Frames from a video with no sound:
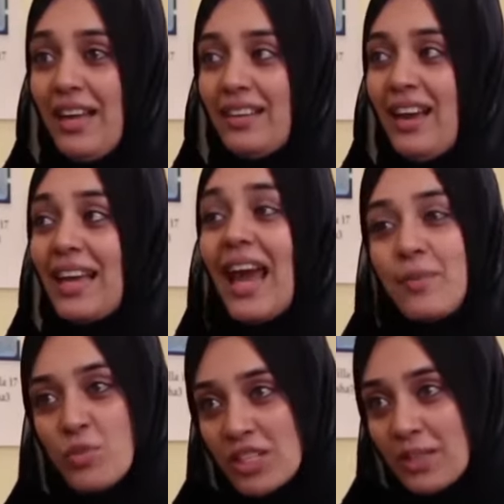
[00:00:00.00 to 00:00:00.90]
and I
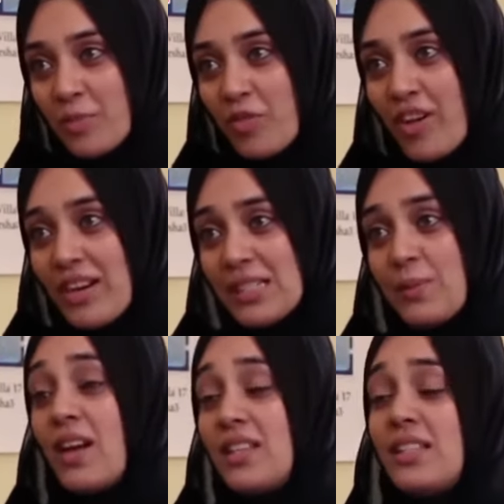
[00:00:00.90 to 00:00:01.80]
had Muslim friends,
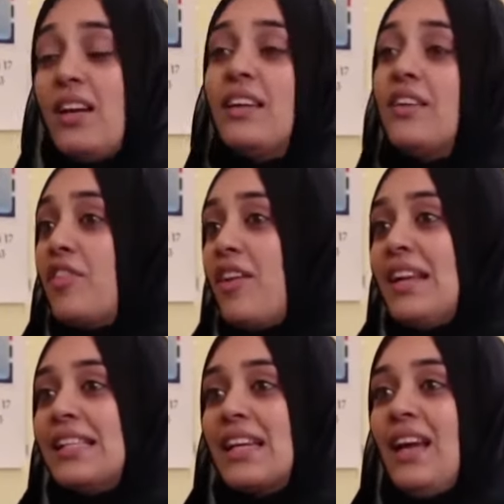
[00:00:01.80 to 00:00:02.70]
Pakistani
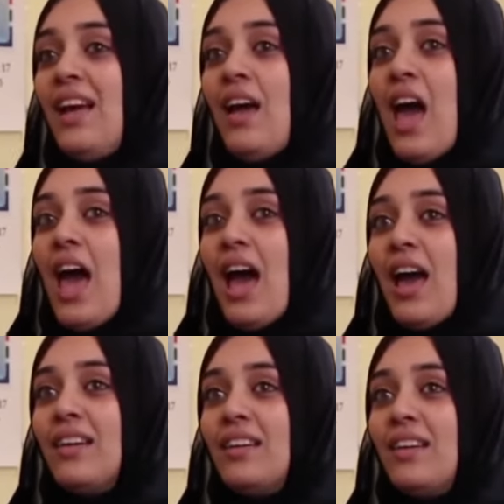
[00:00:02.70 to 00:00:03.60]
friends,
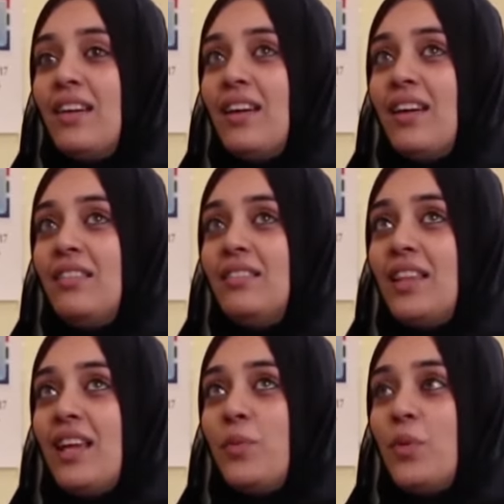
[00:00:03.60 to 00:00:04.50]
and
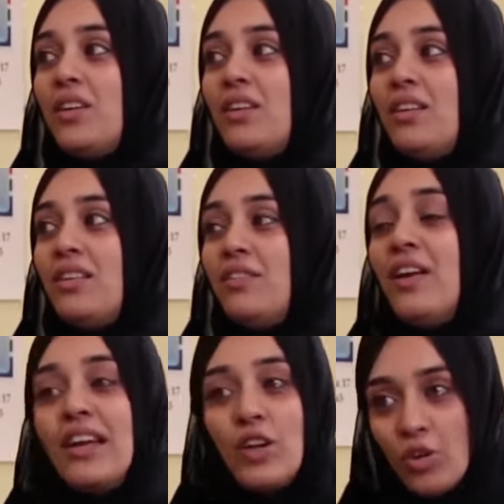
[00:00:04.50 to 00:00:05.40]
they were
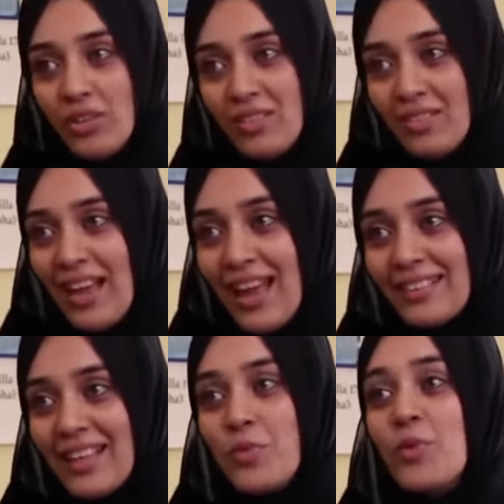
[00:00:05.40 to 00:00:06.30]
very good,
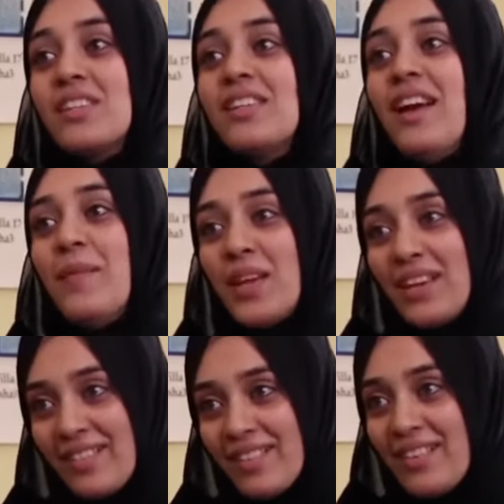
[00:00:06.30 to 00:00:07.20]
and that was the time that
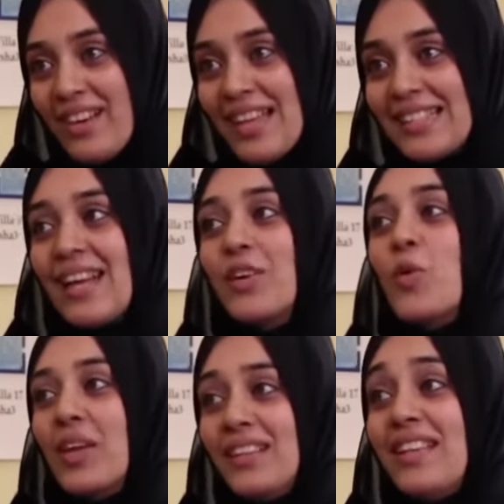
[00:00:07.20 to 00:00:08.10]
I realized that,
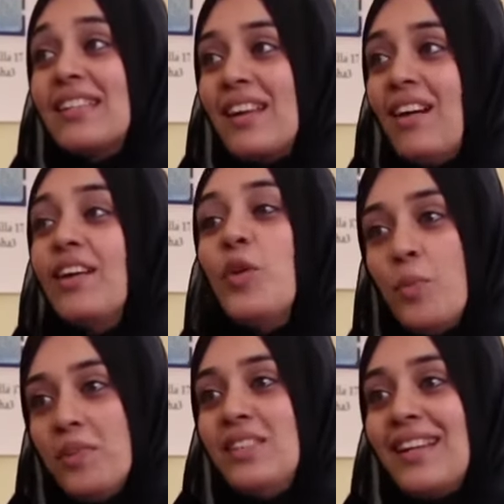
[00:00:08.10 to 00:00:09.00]
okay, these are
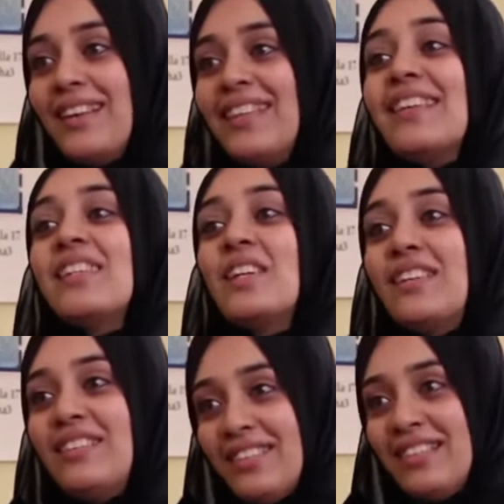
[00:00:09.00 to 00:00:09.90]
humans and these are
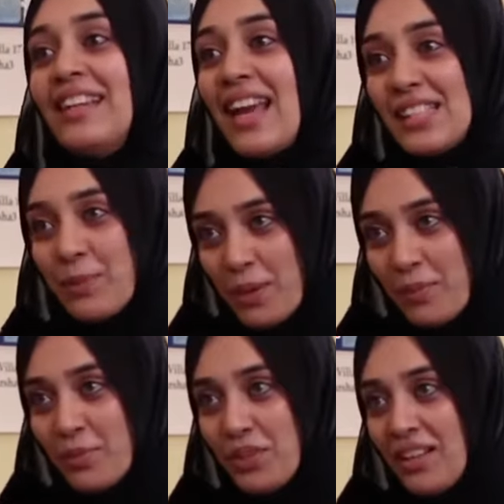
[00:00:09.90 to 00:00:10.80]
really nice
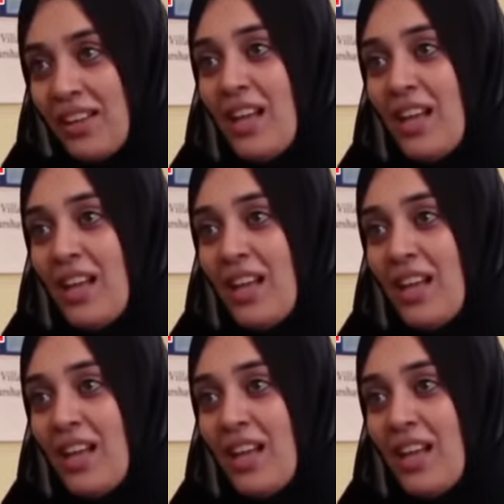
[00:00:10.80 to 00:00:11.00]
people.